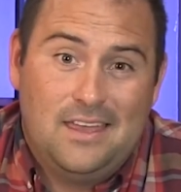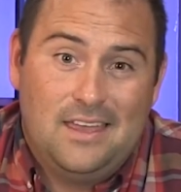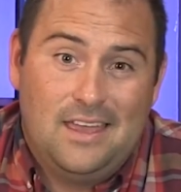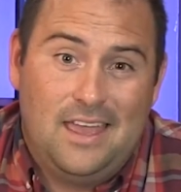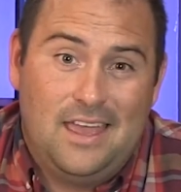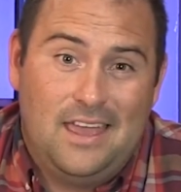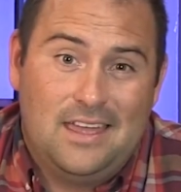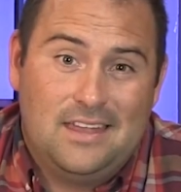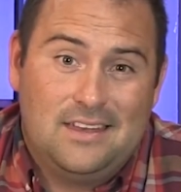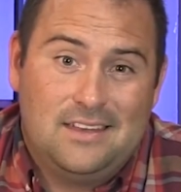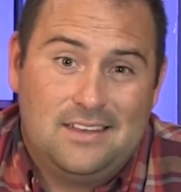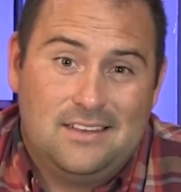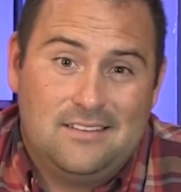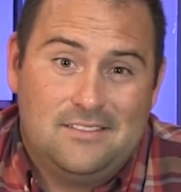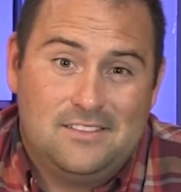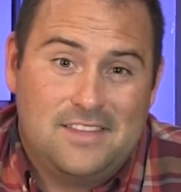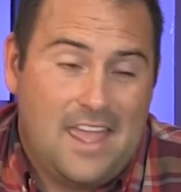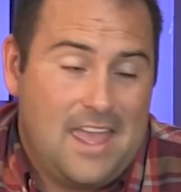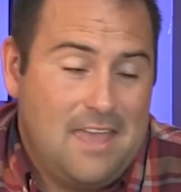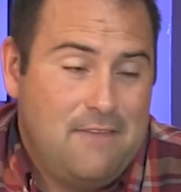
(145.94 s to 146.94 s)
And
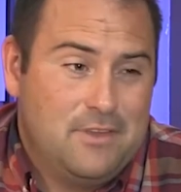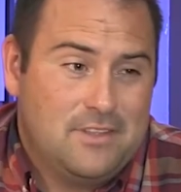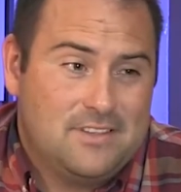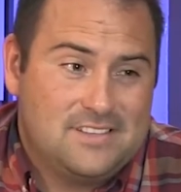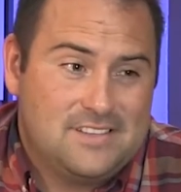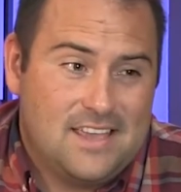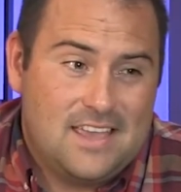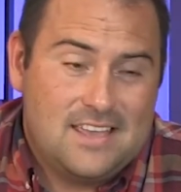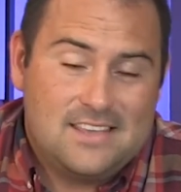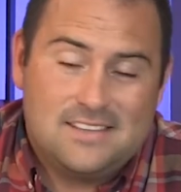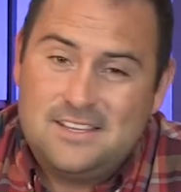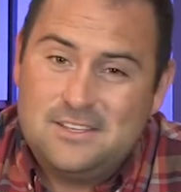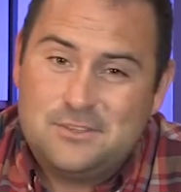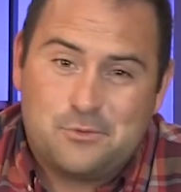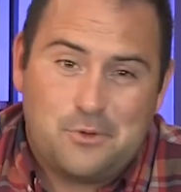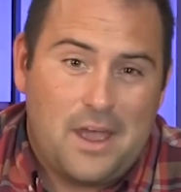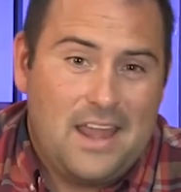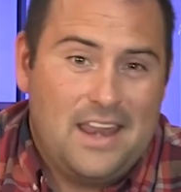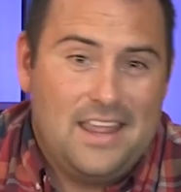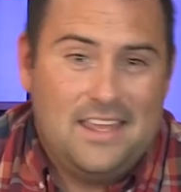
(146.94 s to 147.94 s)
David says he's
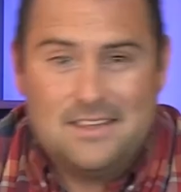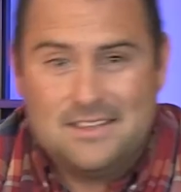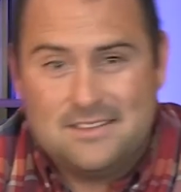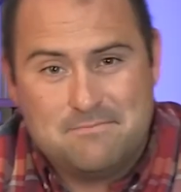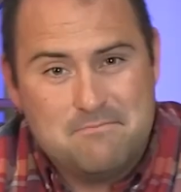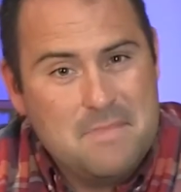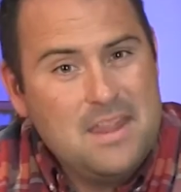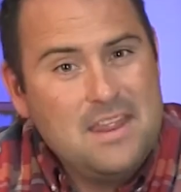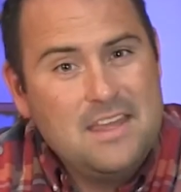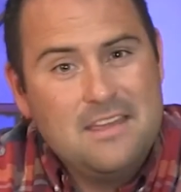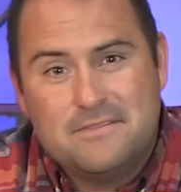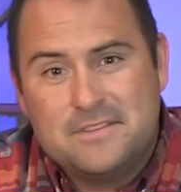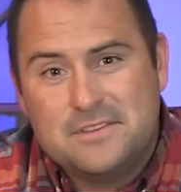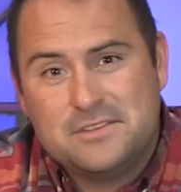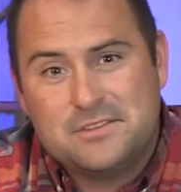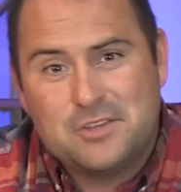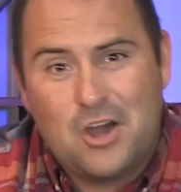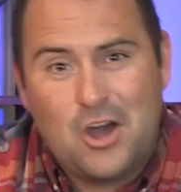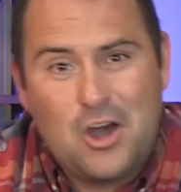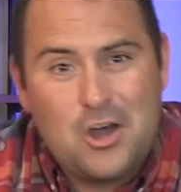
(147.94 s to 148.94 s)
writing in many of the
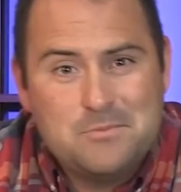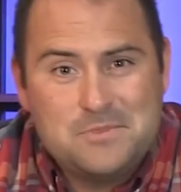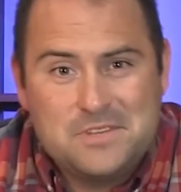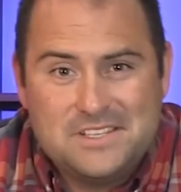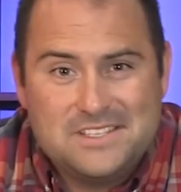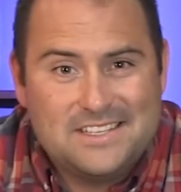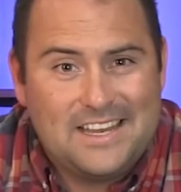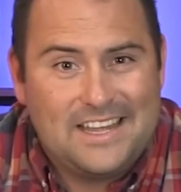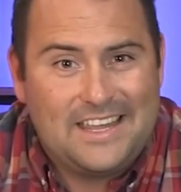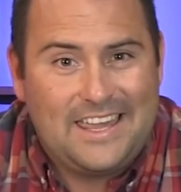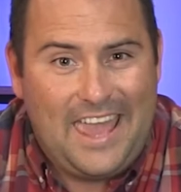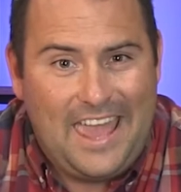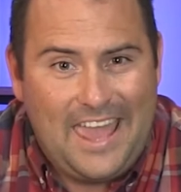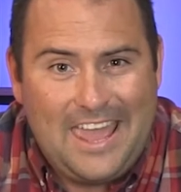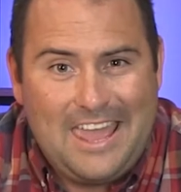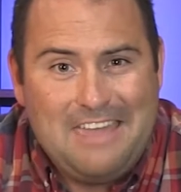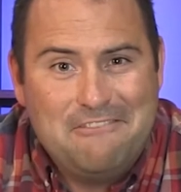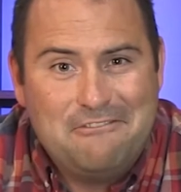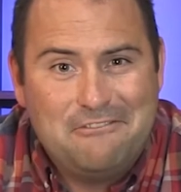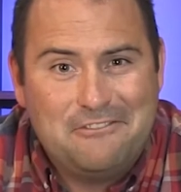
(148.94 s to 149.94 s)
Psalms, he's in a
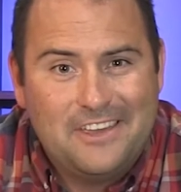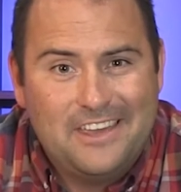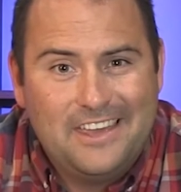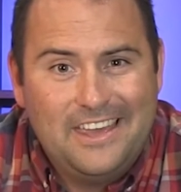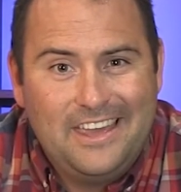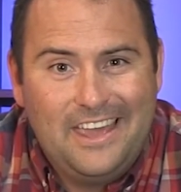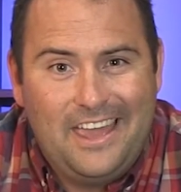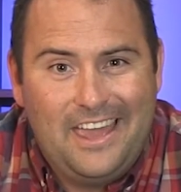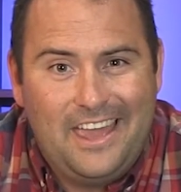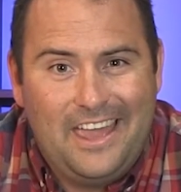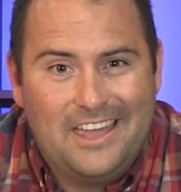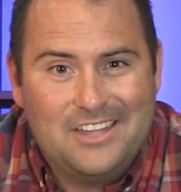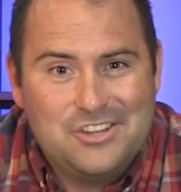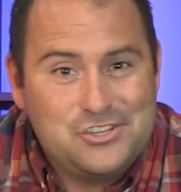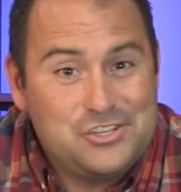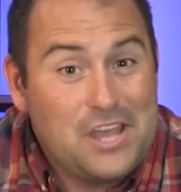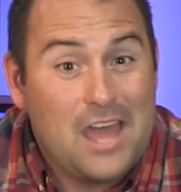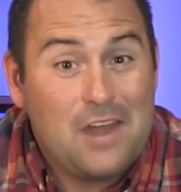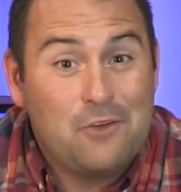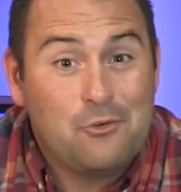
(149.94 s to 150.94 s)
cave, and
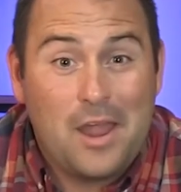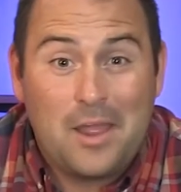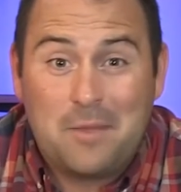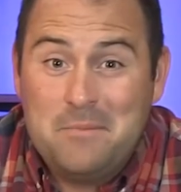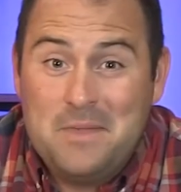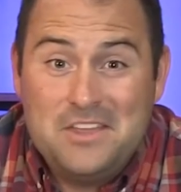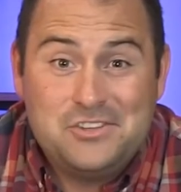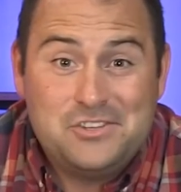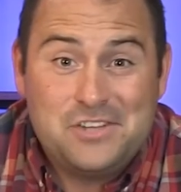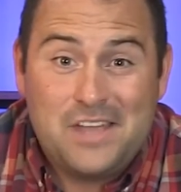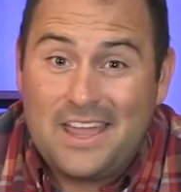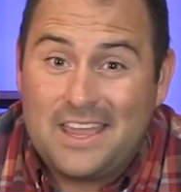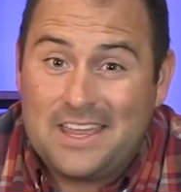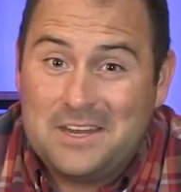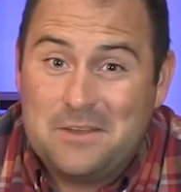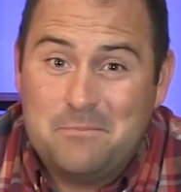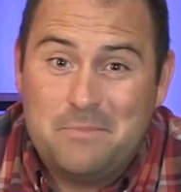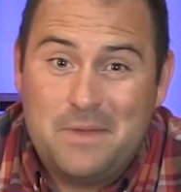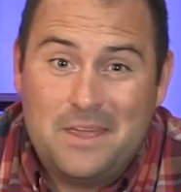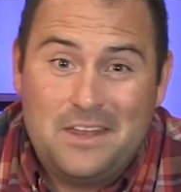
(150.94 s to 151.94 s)
Shadrach, Meshach,
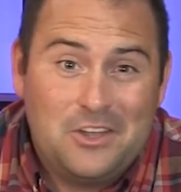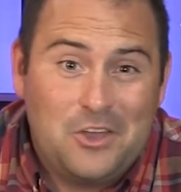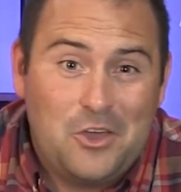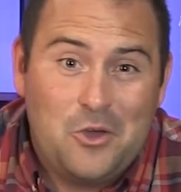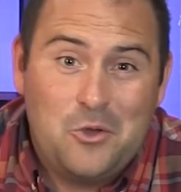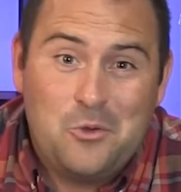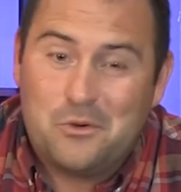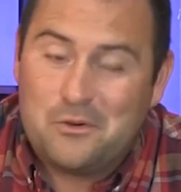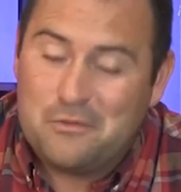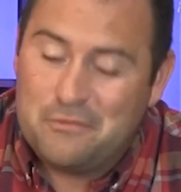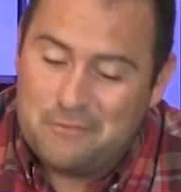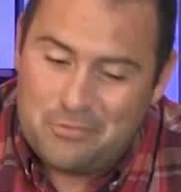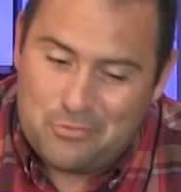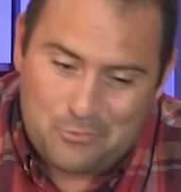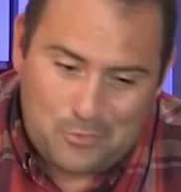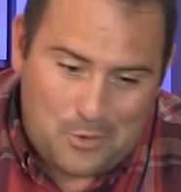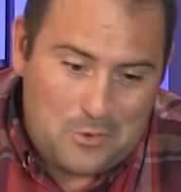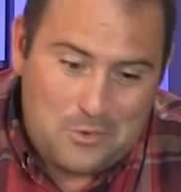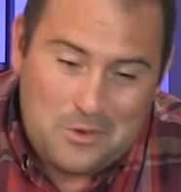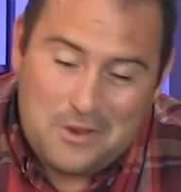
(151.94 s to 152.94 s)
and Abednego were
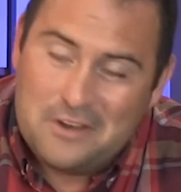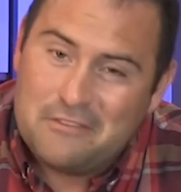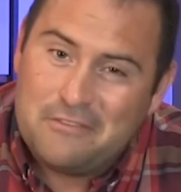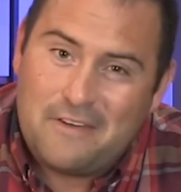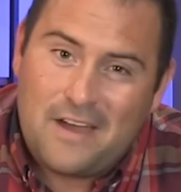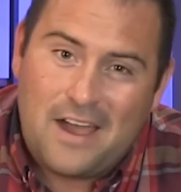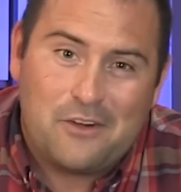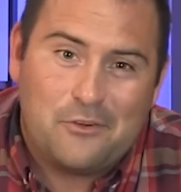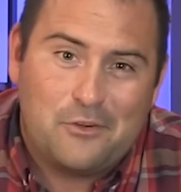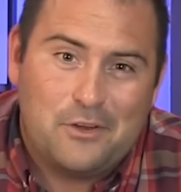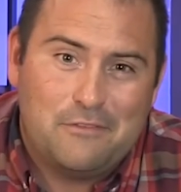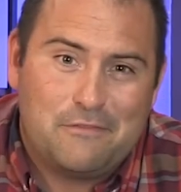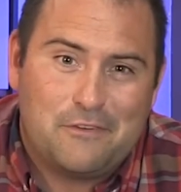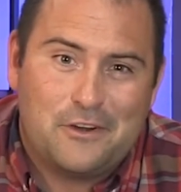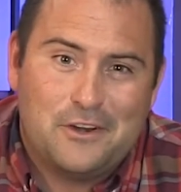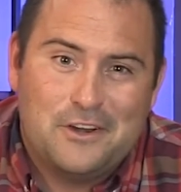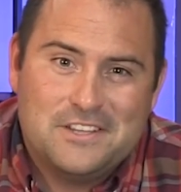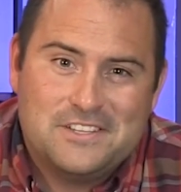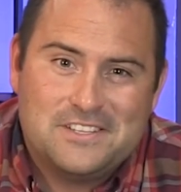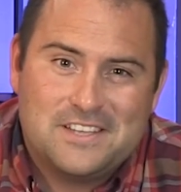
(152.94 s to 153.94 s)
thrown in a fiery
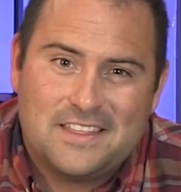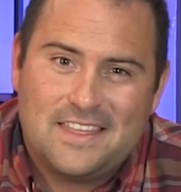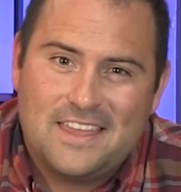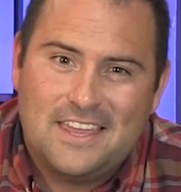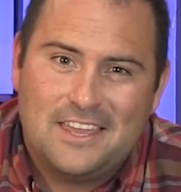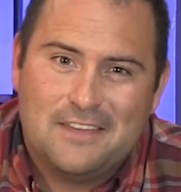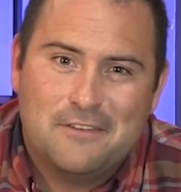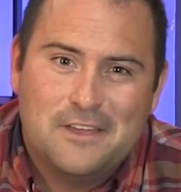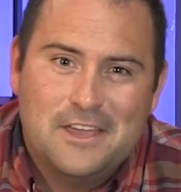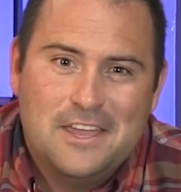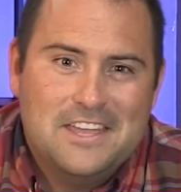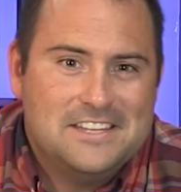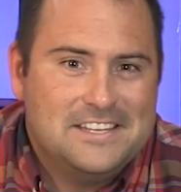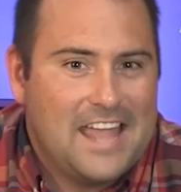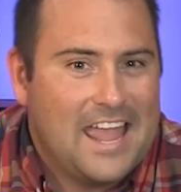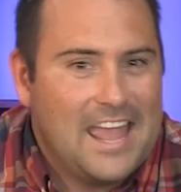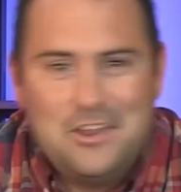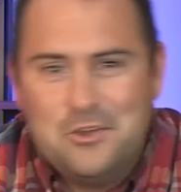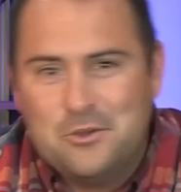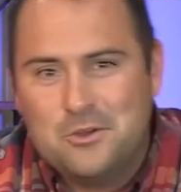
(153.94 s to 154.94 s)
furnace. I think of
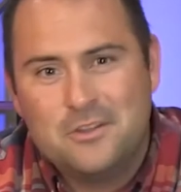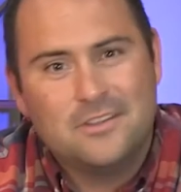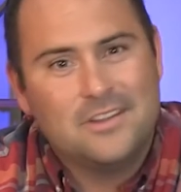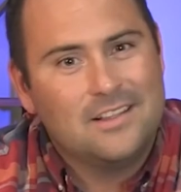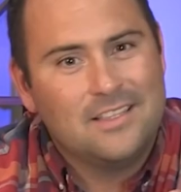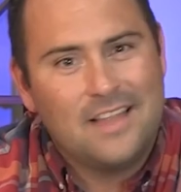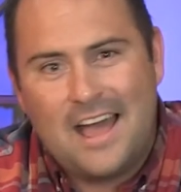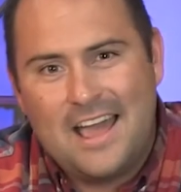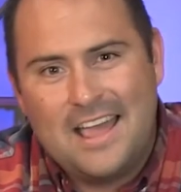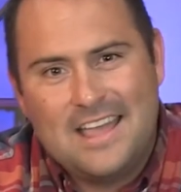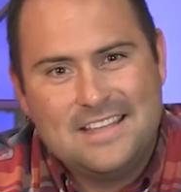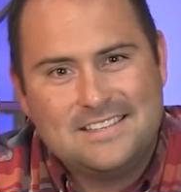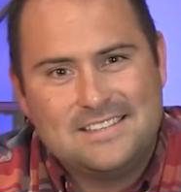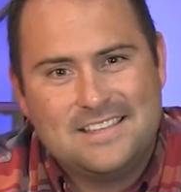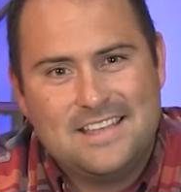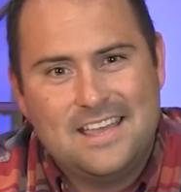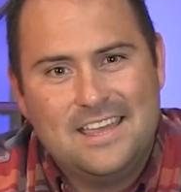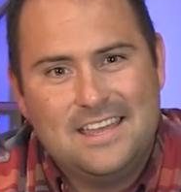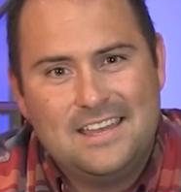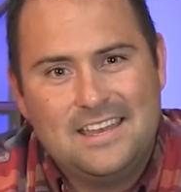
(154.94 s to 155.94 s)
Daniel in the lion's
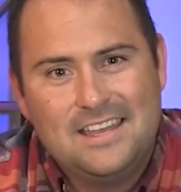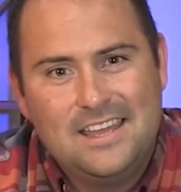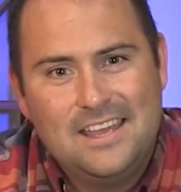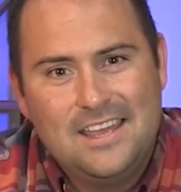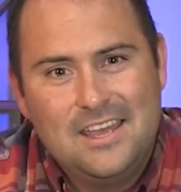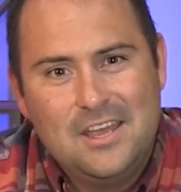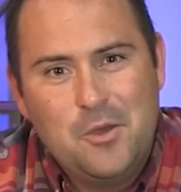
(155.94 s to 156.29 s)
den.